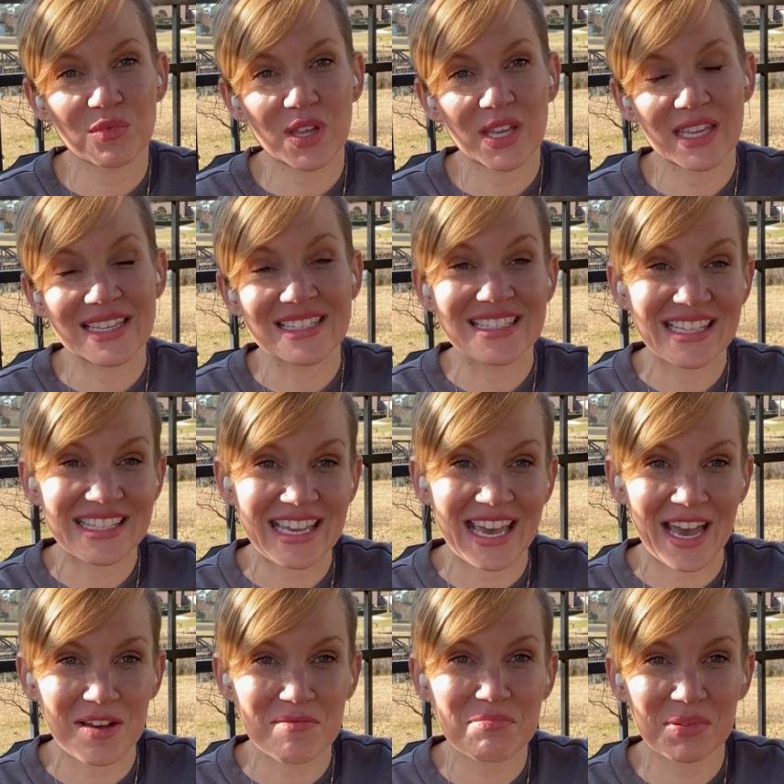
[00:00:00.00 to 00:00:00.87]
is a
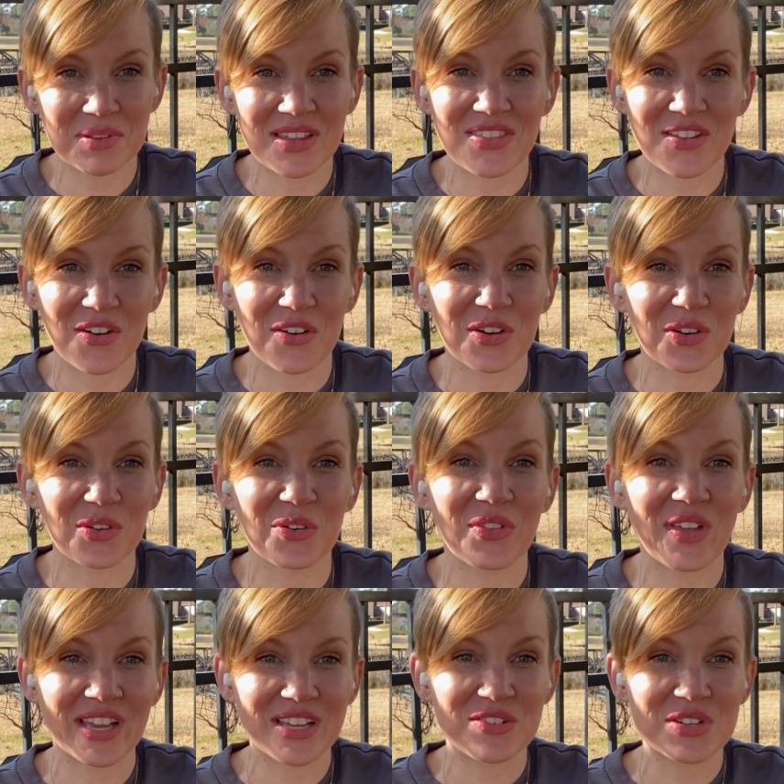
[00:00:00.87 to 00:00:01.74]
gap in the article
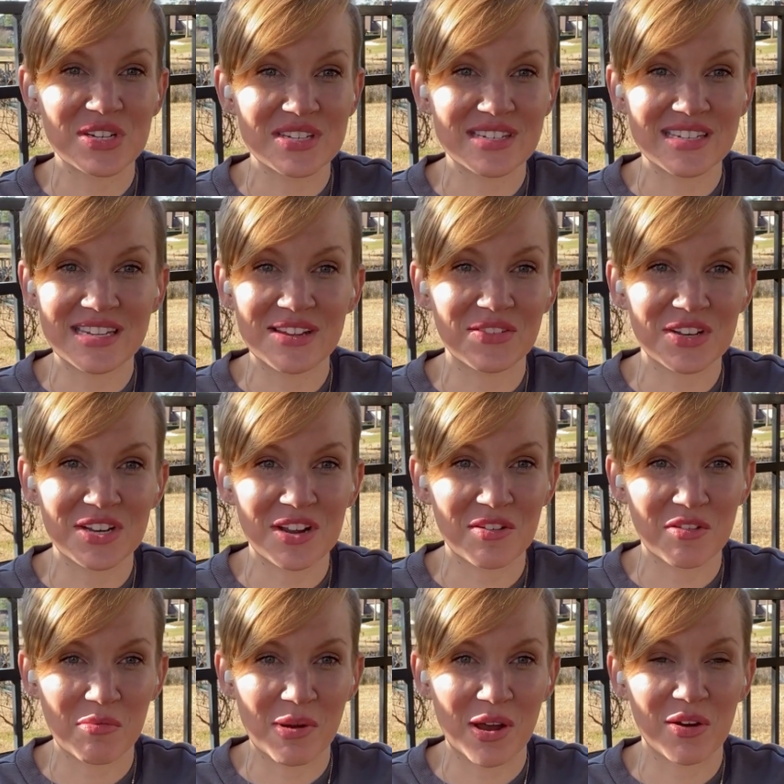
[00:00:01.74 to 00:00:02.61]
that you didn't even
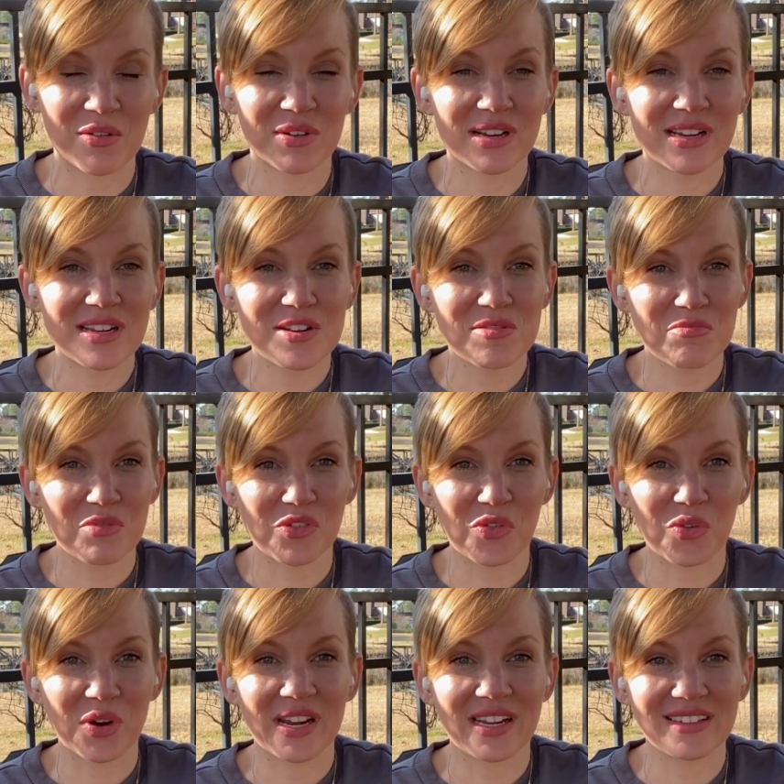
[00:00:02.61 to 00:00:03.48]
know about
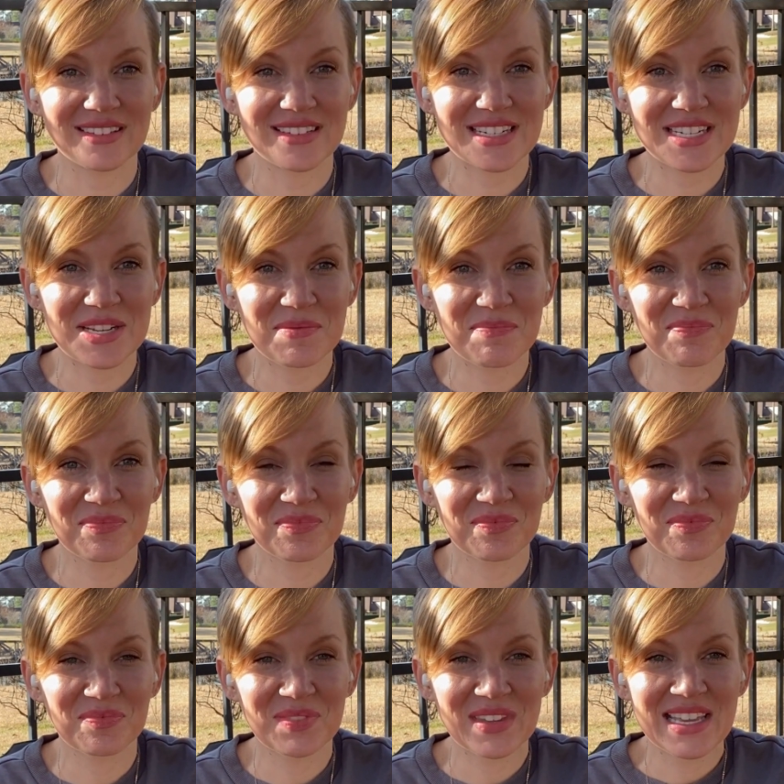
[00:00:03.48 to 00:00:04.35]
beforehand.
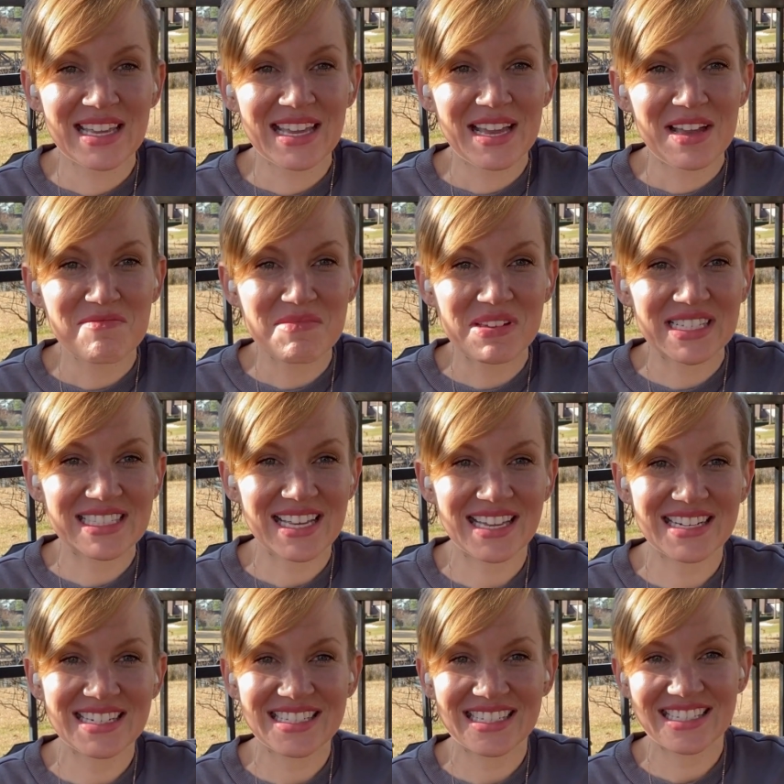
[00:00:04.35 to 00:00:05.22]
I'm
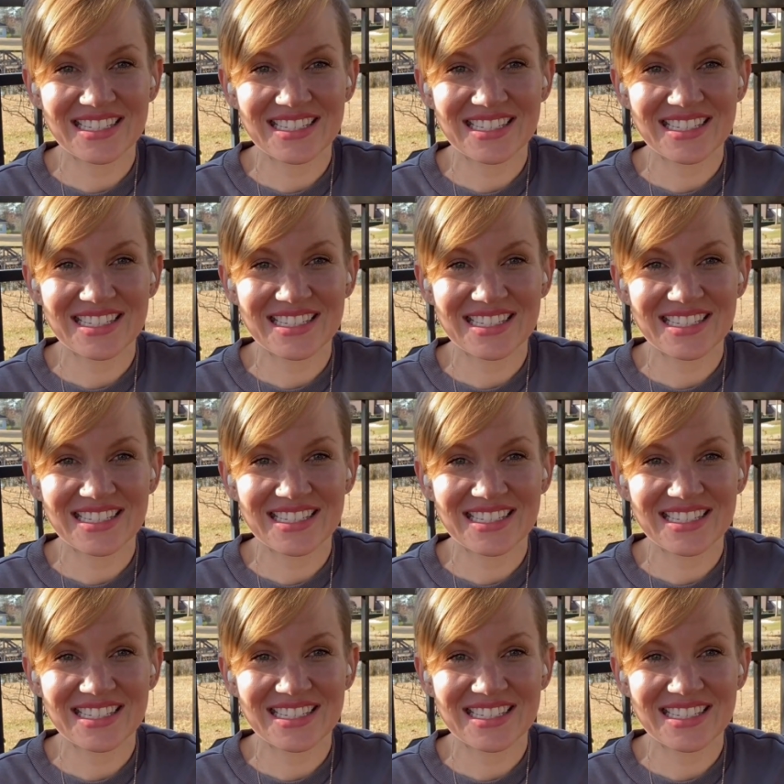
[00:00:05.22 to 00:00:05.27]
excited to get